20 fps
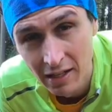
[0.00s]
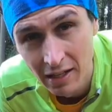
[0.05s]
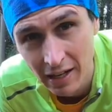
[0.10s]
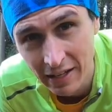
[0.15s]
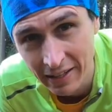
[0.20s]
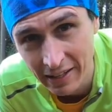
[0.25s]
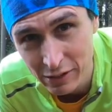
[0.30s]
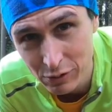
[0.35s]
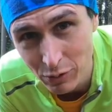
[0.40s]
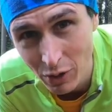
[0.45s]

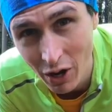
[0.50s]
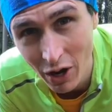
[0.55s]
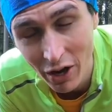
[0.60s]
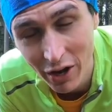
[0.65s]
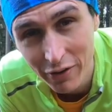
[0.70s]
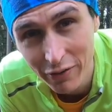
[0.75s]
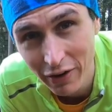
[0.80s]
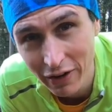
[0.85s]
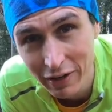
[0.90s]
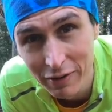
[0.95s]
And that's
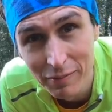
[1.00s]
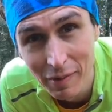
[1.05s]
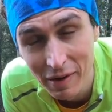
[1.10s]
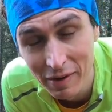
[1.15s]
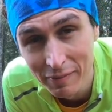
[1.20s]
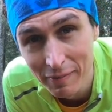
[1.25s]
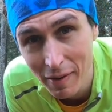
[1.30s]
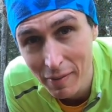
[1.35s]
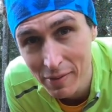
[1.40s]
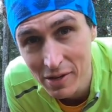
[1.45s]
why I
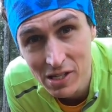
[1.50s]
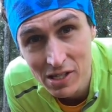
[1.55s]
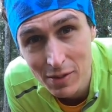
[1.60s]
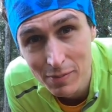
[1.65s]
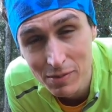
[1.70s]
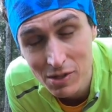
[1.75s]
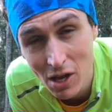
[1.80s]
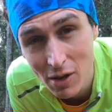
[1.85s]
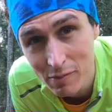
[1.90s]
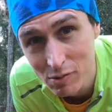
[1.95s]
recommend maybe
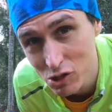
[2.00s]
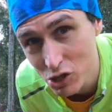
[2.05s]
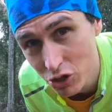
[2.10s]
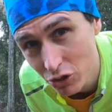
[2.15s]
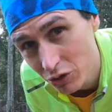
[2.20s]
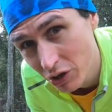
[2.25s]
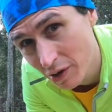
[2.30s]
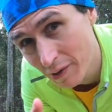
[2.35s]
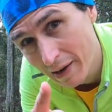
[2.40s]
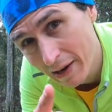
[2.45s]
sometimes
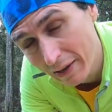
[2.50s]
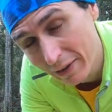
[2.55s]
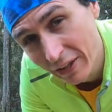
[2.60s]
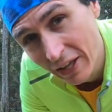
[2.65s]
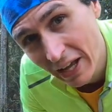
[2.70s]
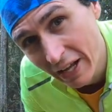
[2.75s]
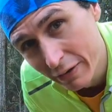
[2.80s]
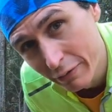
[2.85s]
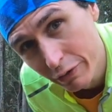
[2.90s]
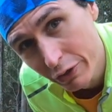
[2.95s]
you go out
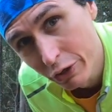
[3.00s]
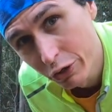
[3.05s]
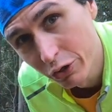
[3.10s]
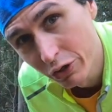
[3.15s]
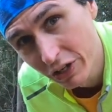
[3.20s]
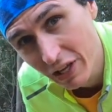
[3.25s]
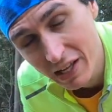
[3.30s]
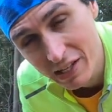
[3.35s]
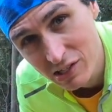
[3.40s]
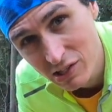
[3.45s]
there and
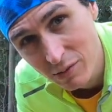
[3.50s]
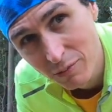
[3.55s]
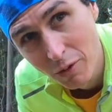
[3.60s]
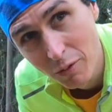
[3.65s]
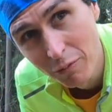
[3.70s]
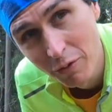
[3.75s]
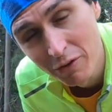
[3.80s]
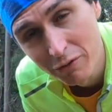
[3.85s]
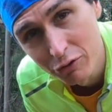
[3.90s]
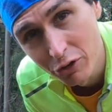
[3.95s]
record, get
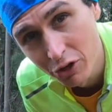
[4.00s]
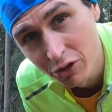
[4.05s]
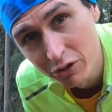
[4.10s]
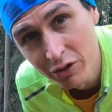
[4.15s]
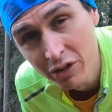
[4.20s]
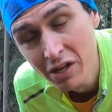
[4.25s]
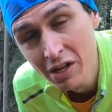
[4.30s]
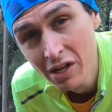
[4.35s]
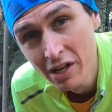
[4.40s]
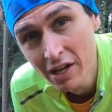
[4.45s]
someone with you
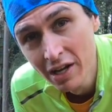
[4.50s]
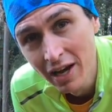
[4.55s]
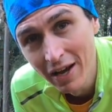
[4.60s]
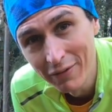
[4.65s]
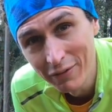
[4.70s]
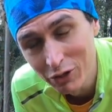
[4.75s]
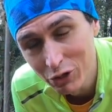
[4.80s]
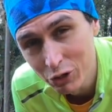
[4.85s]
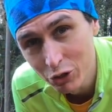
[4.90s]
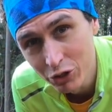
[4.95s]

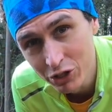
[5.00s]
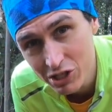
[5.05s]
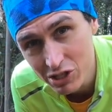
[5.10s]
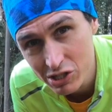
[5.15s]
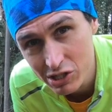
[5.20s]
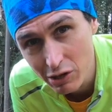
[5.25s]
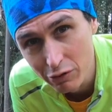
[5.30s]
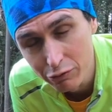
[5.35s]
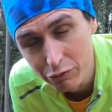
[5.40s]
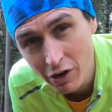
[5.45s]
and record
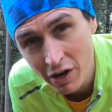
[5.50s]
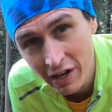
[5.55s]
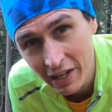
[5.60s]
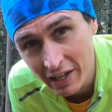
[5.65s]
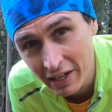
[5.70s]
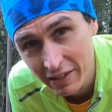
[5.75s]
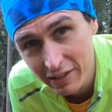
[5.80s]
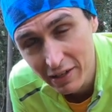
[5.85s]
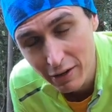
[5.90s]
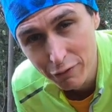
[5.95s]
yourself
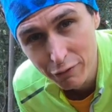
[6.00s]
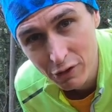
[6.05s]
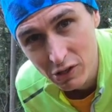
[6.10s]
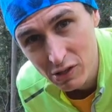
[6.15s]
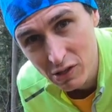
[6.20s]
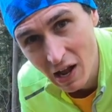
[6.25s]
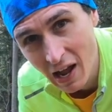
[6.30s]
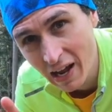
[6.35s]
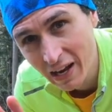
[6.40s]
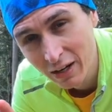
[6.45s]
running,
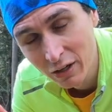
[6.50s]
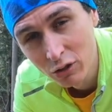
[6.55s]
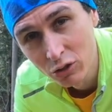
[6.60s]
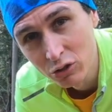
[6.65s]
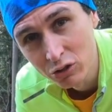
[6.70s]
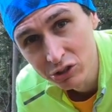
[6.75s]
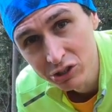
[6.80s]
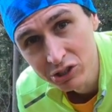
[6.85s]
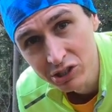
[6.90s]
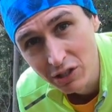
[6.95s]
different
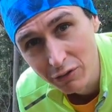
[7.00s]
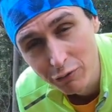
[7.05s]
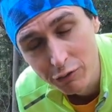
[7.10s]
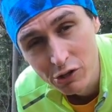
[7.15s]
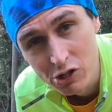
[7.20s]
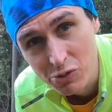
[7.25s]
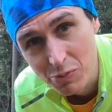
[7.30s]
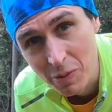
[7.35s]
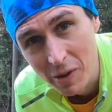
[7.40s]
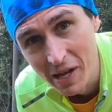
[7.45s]
angles,
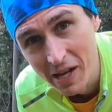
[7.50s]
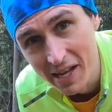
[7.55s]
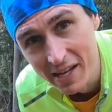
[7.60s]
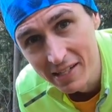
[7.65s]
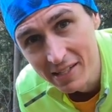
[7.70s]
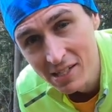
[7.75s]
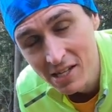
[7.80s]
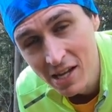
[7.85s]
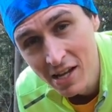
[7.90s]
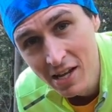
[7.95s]
different
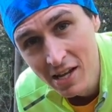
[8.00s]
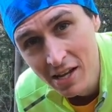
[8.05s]
speeds.